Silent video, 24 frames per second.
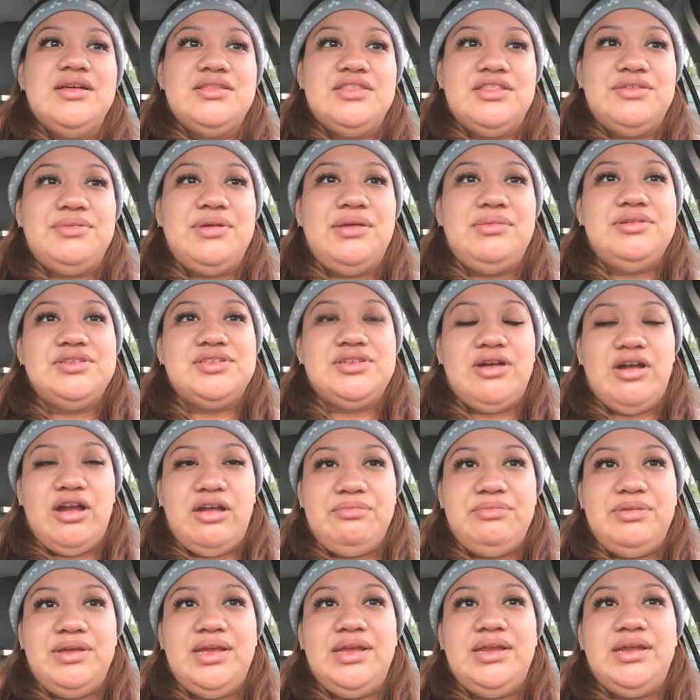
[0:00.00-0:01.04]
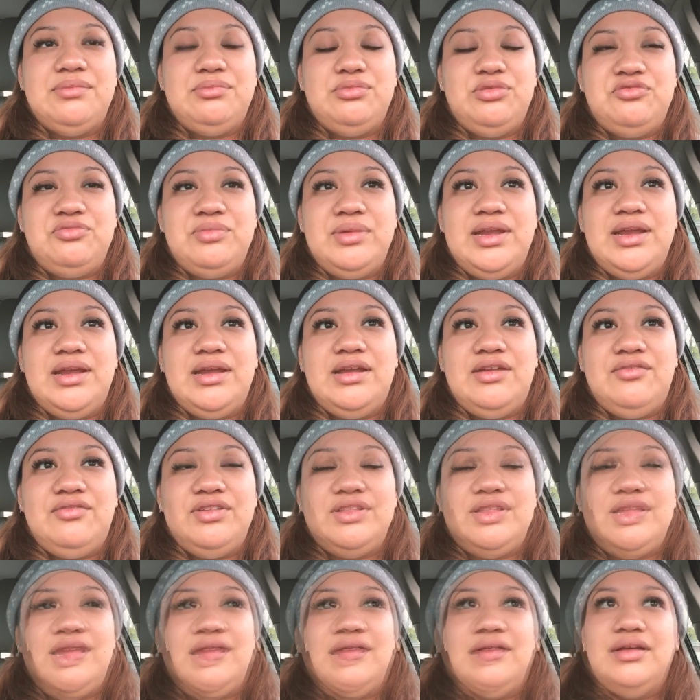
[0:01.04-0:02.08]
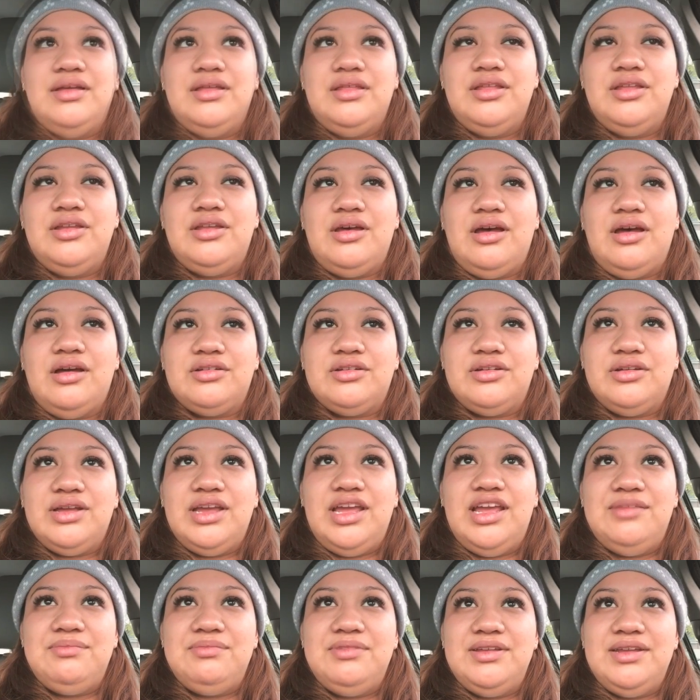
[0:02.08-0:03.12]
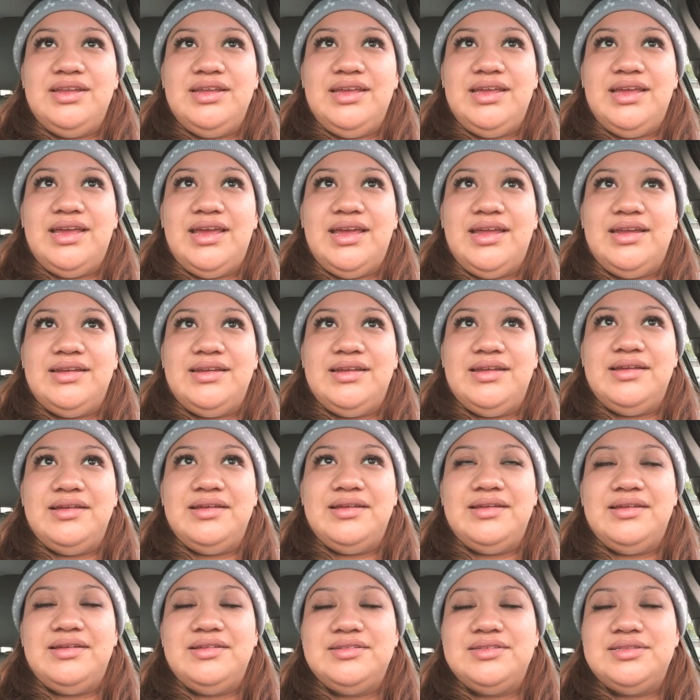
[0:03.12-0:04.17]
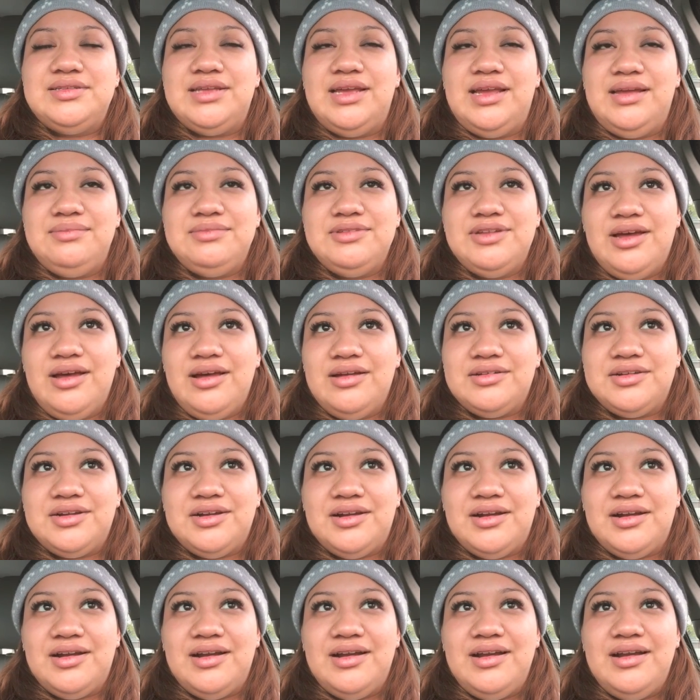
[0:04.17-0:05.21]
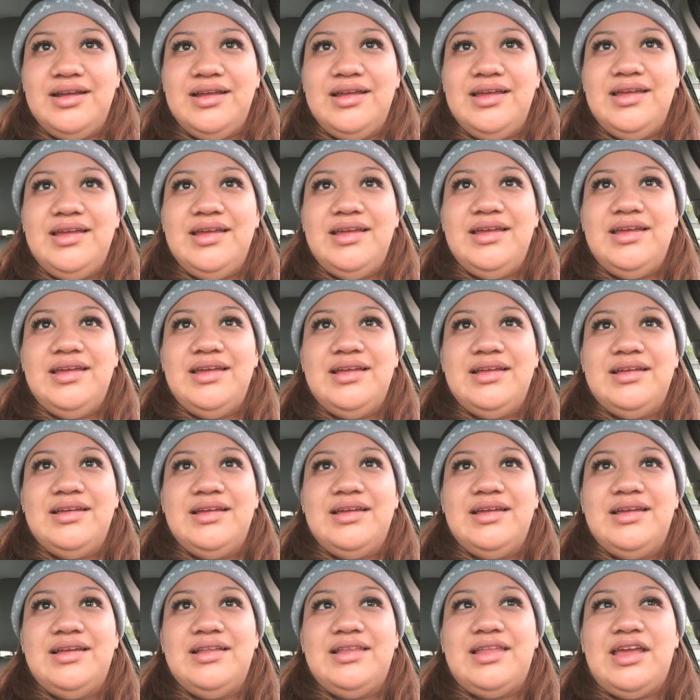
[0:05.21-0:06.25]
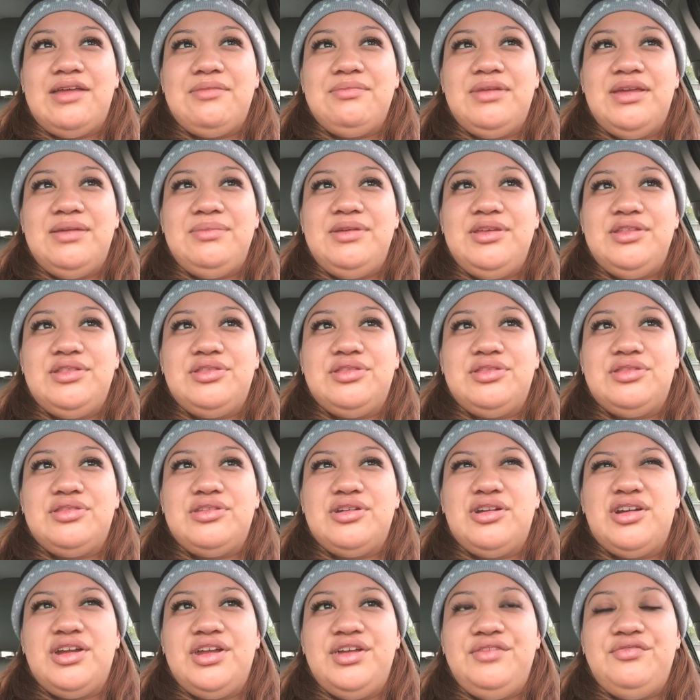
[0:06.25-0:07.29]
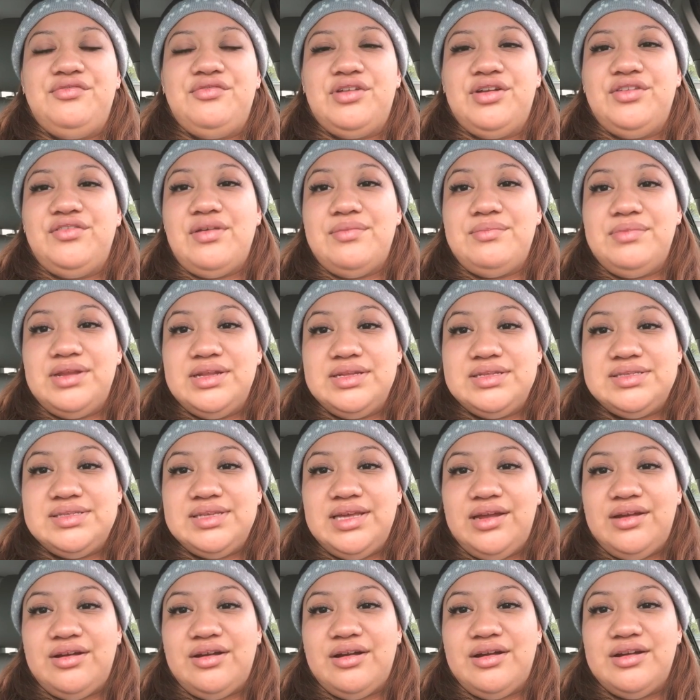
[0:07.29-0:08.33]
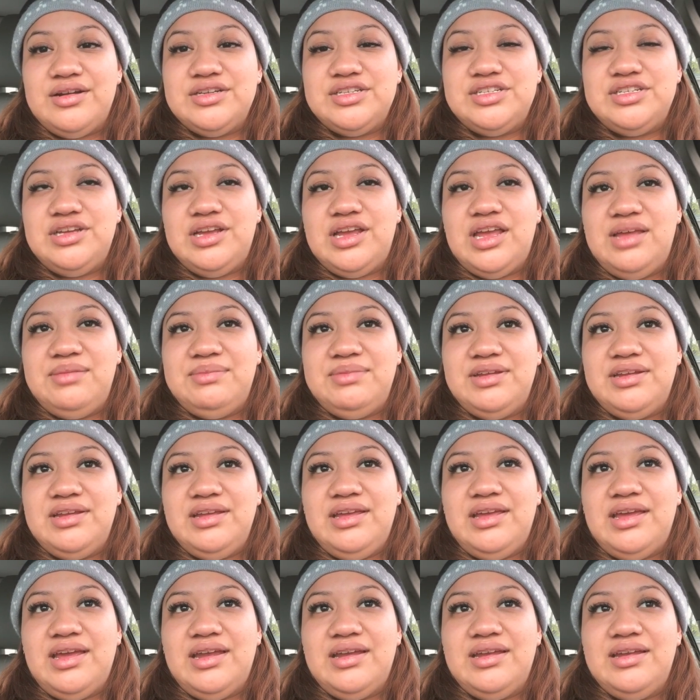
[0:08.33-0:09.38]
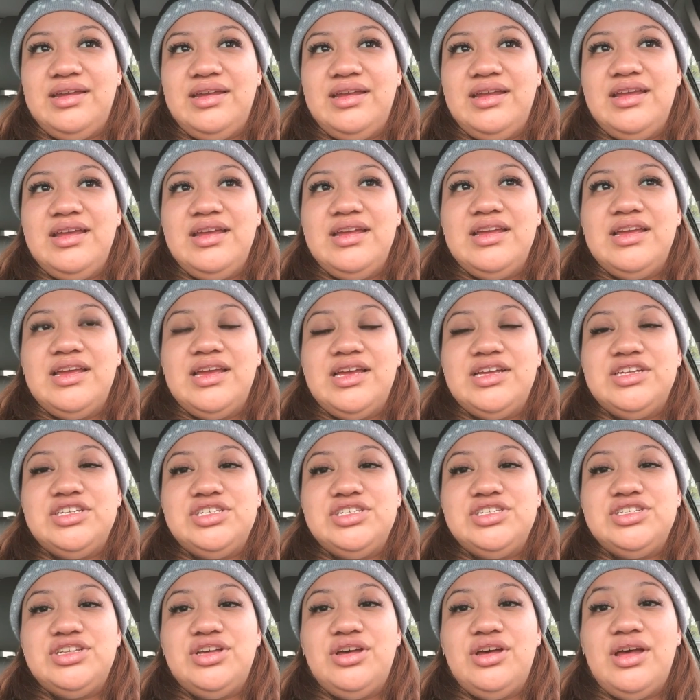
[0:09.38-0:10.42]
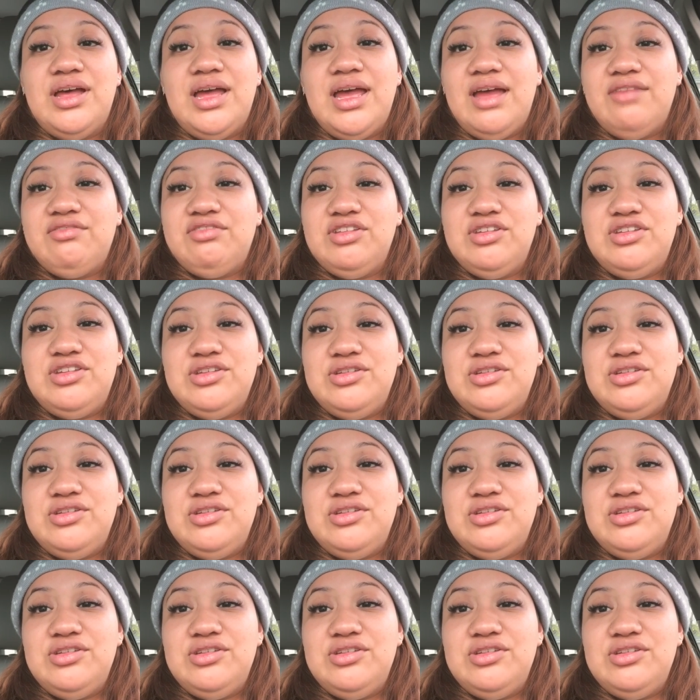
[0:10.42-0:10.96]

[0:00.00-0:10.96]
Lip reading: the baby's heartbeat and movement and everything. The doctor came in again, same doctor, like maybe 30-45 minutes later. She came in again, and she said, I have to